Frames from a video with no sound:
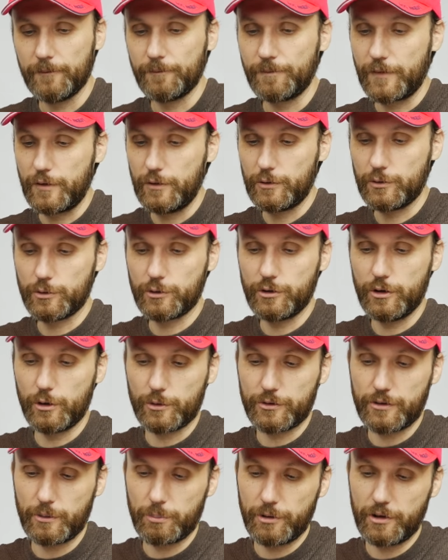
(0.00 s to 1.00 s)
You'll
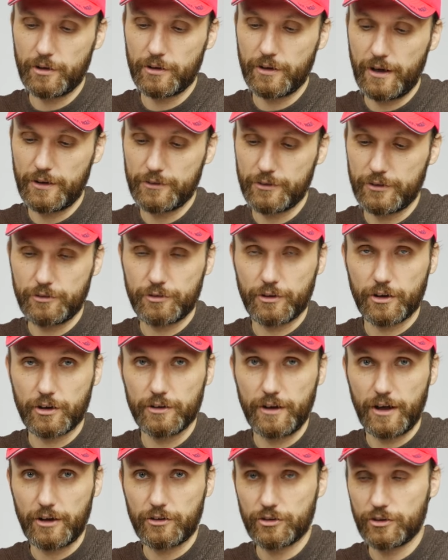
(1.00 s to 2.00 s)
notice up here it has different
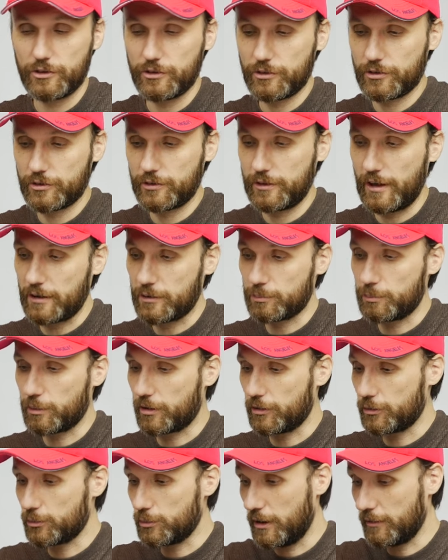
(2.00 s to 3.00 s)
connections. That's
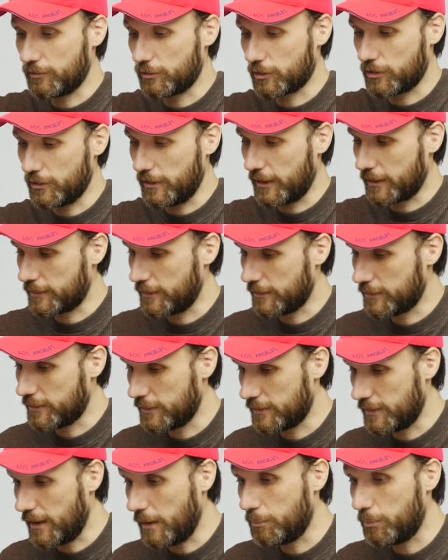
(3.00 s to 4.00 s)
because we have to connect the
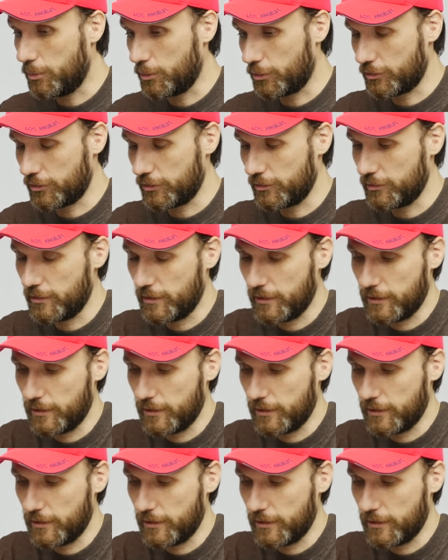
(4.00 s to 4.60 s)
top portion.